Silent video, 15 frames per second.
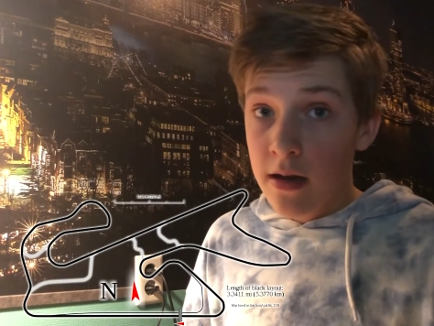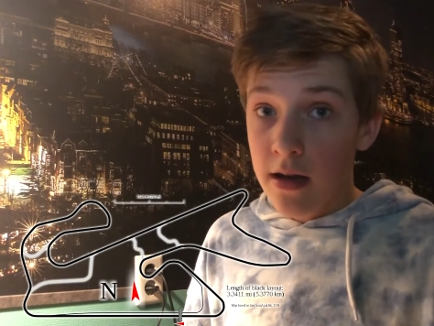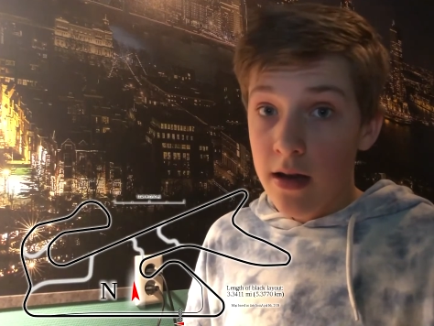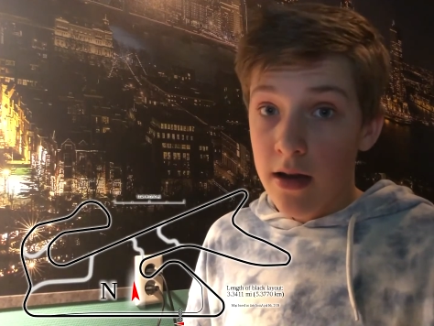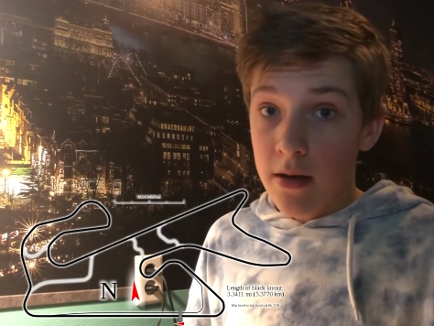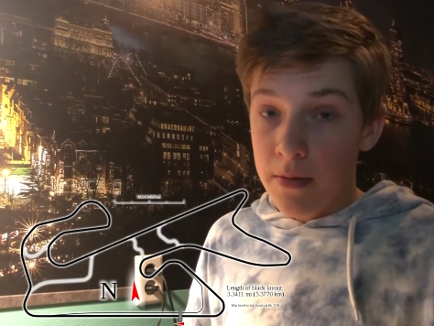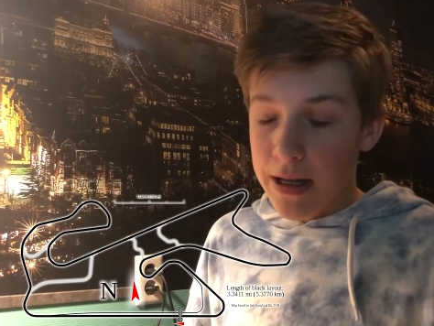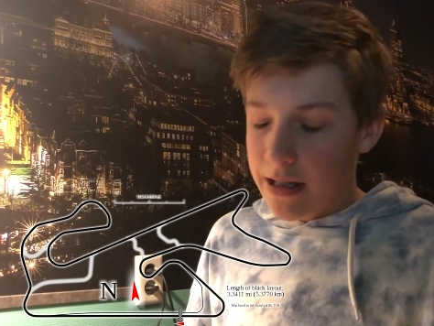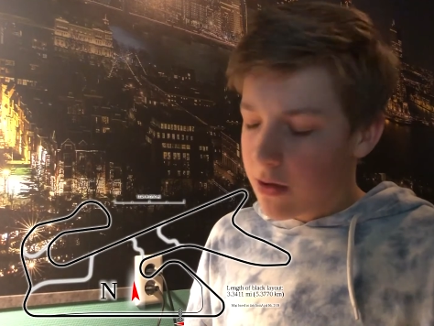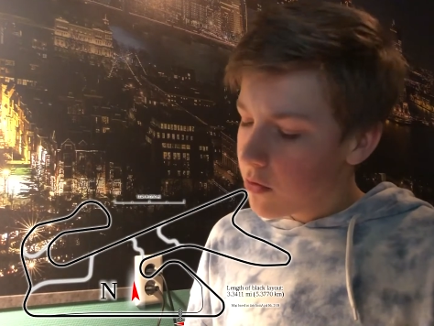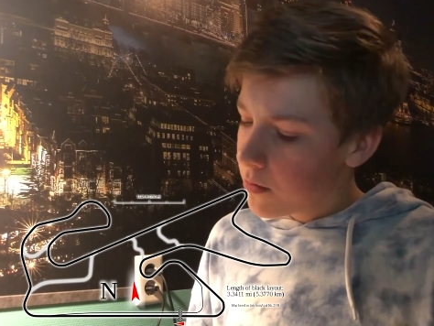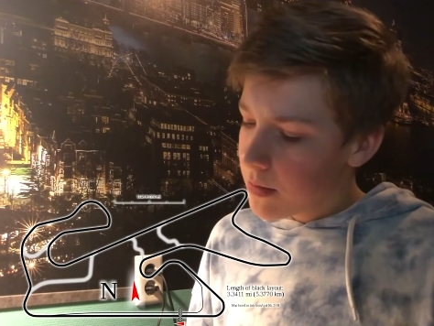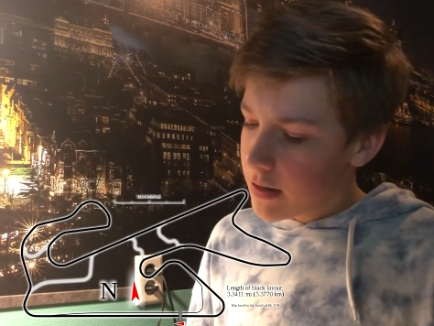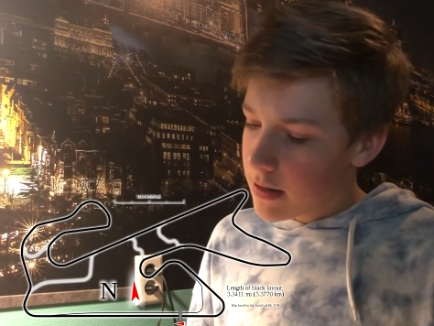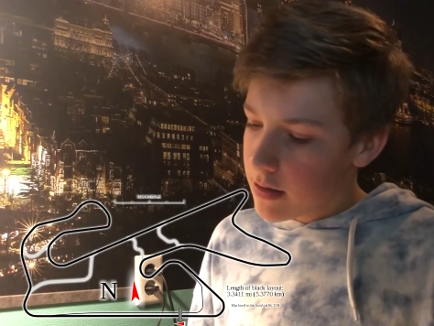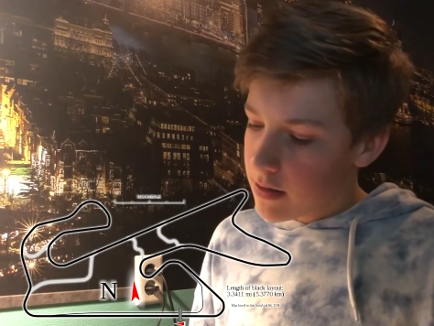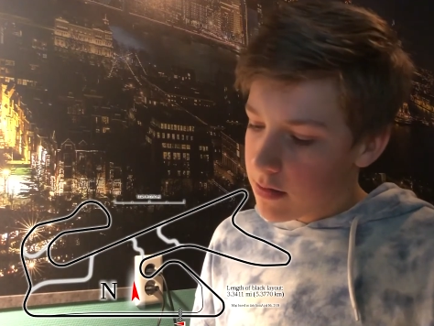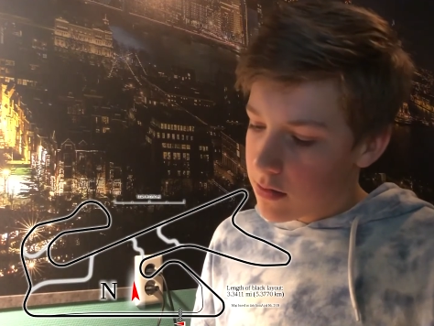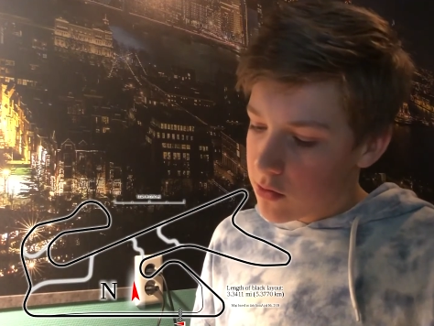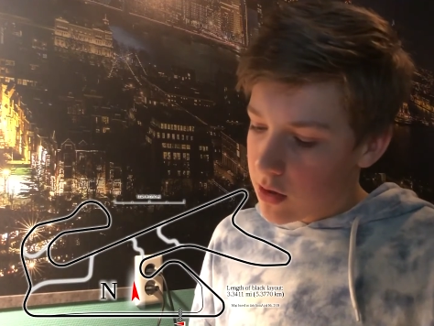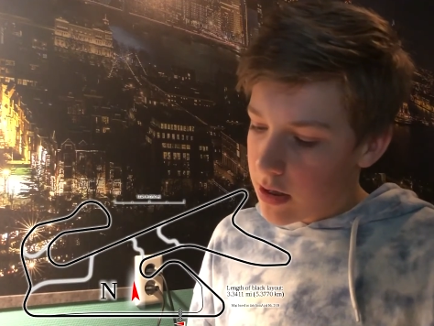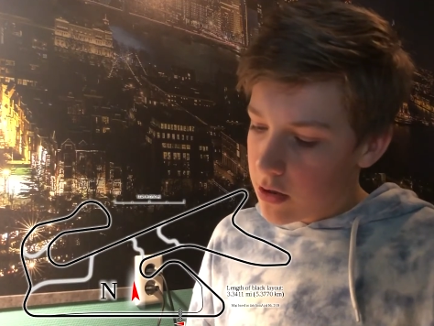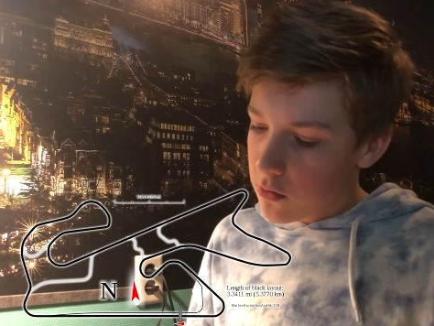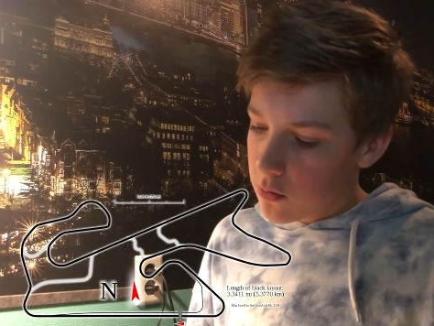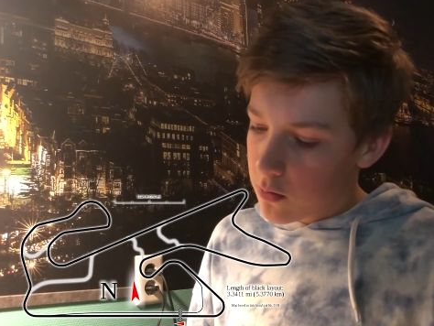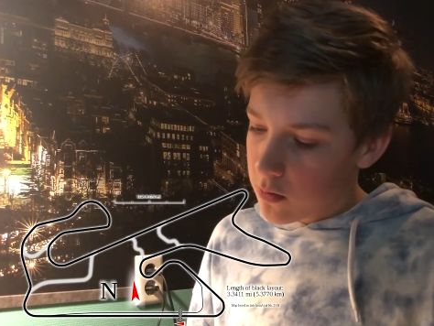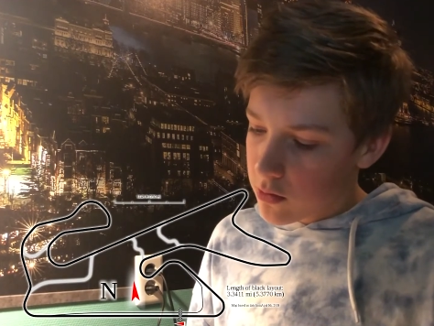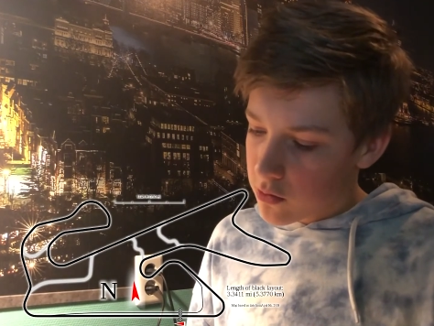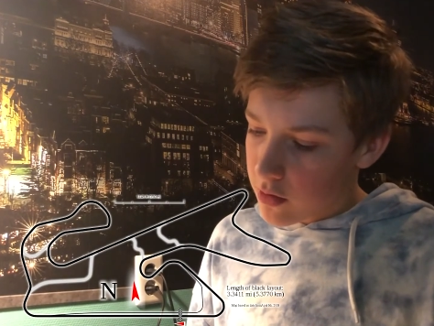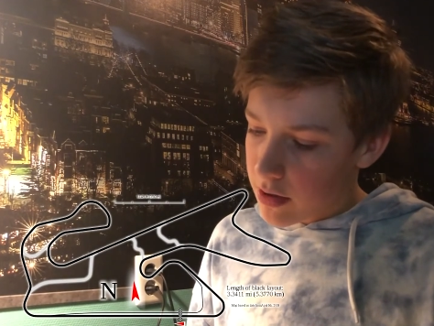And they'll be together
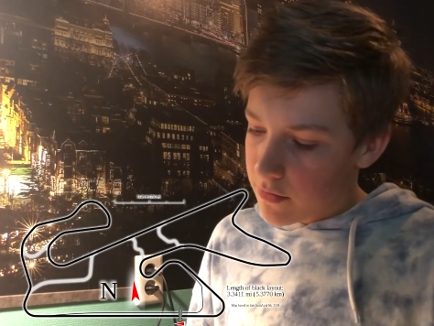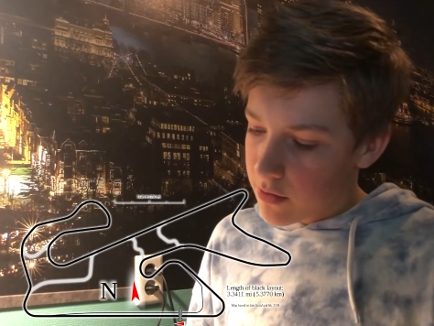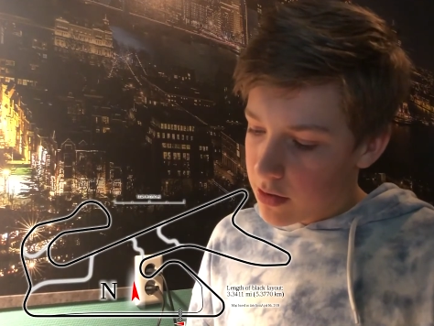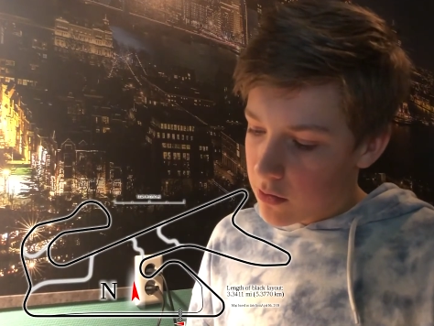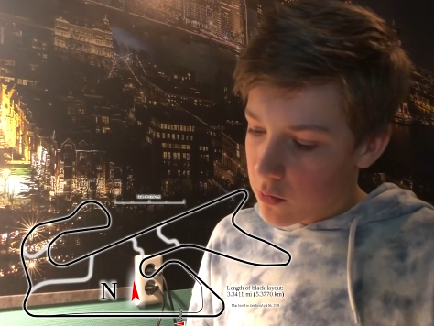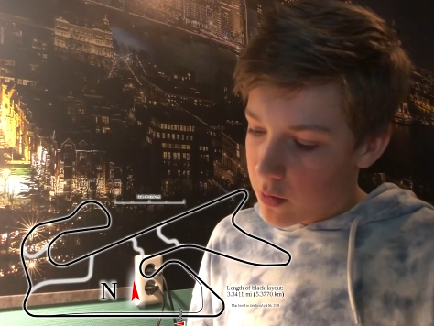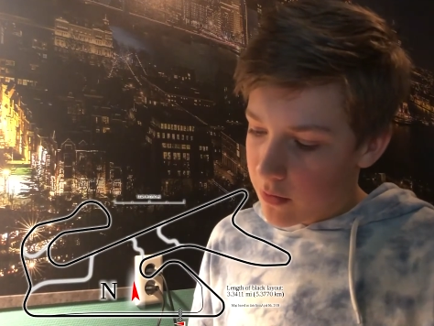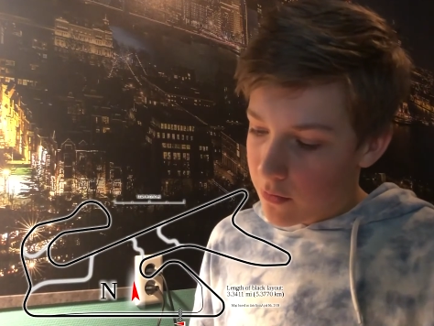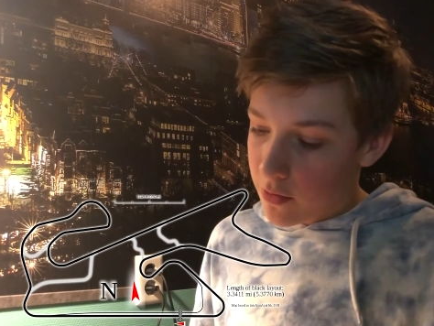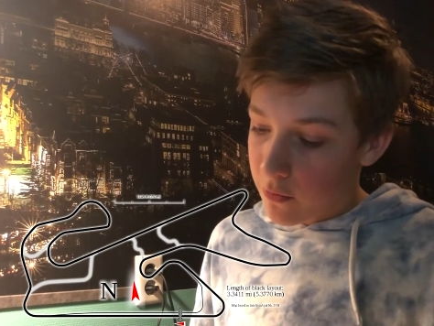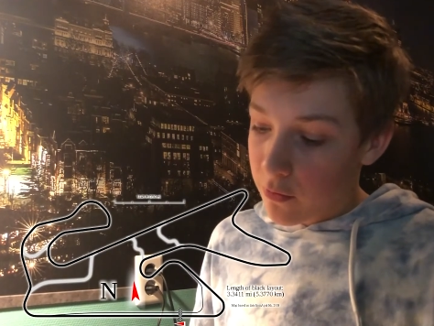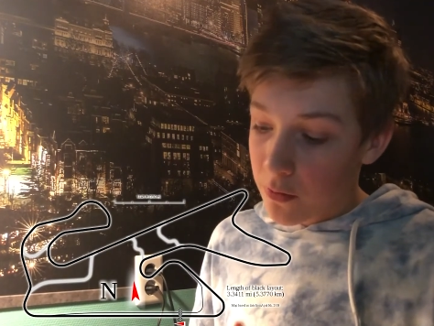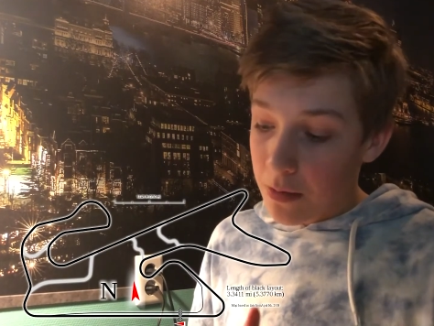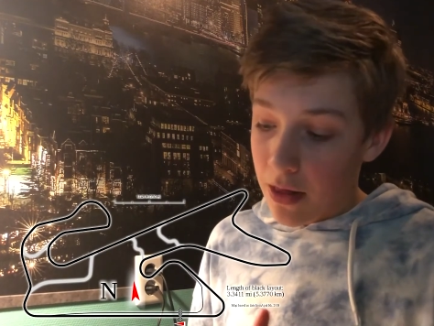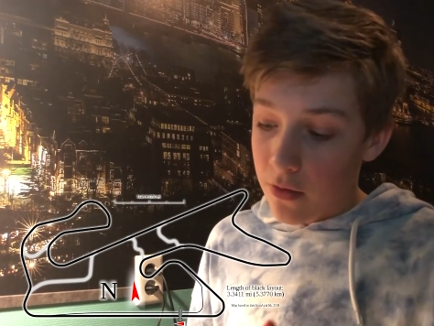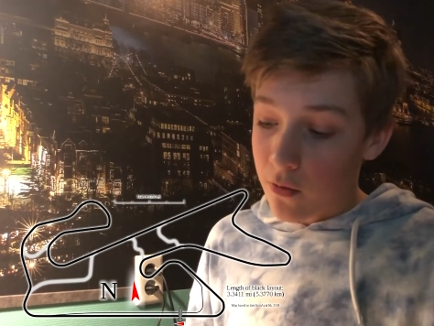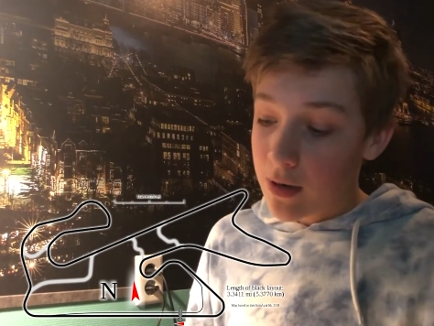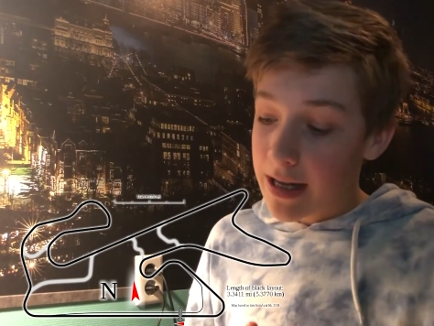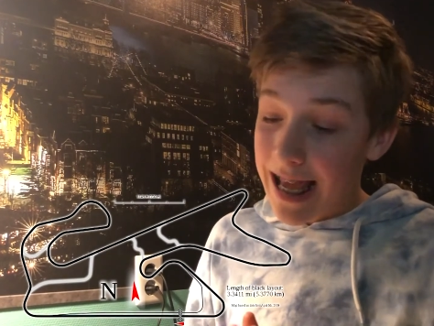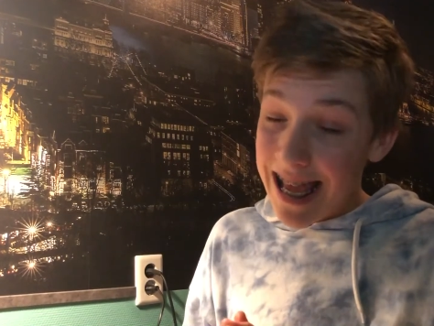driving with the Formula 3